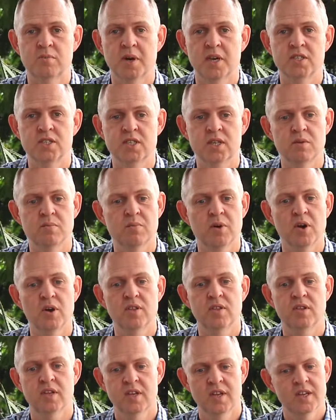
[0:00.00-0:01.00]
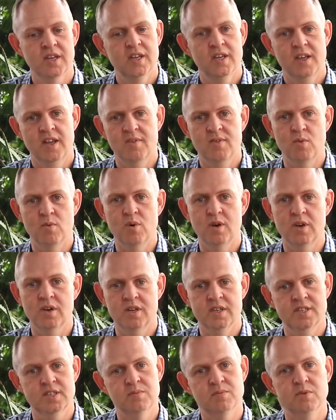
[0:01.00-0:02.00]
budgeting, both if you
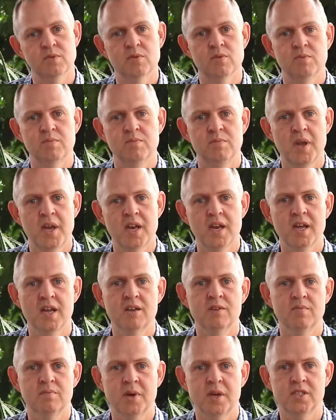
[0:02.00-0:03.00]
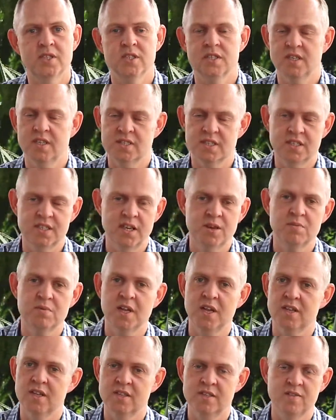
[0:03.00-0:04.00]
want a simple P&L budget, there's a
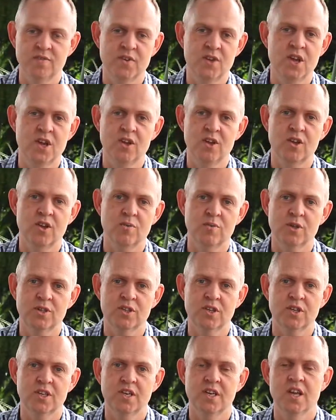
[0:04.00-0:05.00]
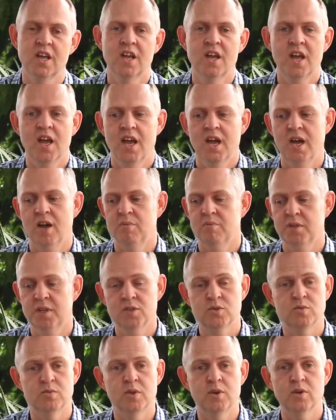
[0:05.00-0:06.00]
template, there's a video you can watch on it.
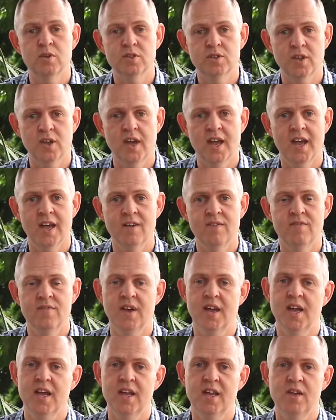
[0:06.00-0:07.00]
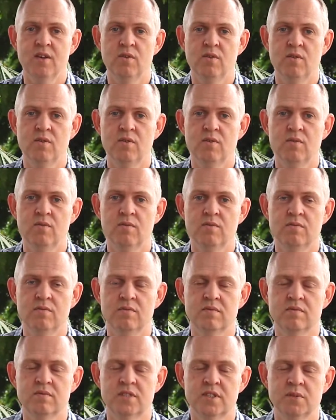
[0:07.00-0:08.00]
Plus we also have a
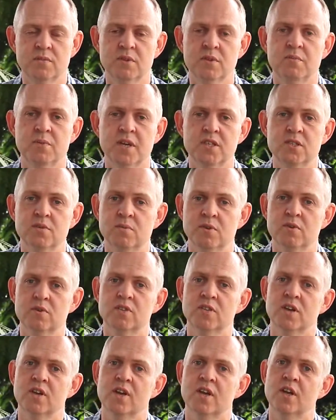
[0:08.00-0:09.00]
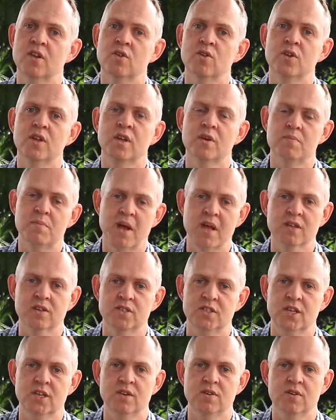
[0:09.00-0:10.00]
similar budget, but also including a
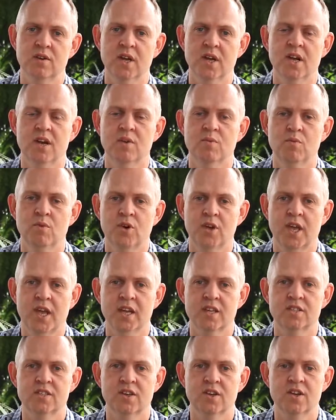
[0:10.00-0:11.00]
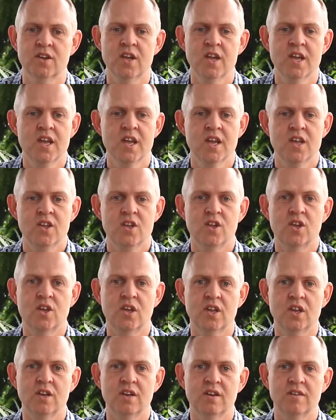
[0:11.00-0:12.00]
balance sheet workout. So you
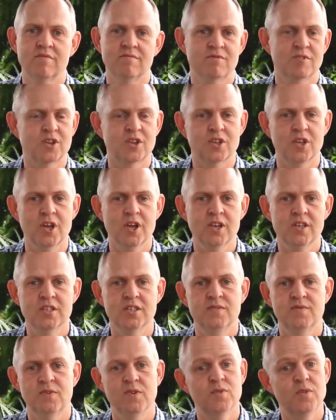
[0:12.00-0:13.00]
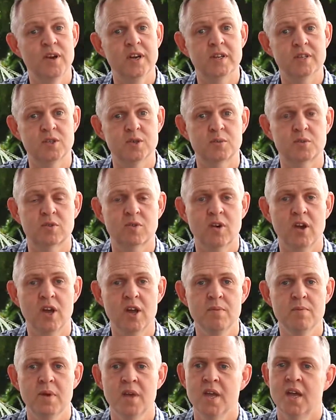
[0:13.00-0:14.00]
can look at those. Feel free to subscribe.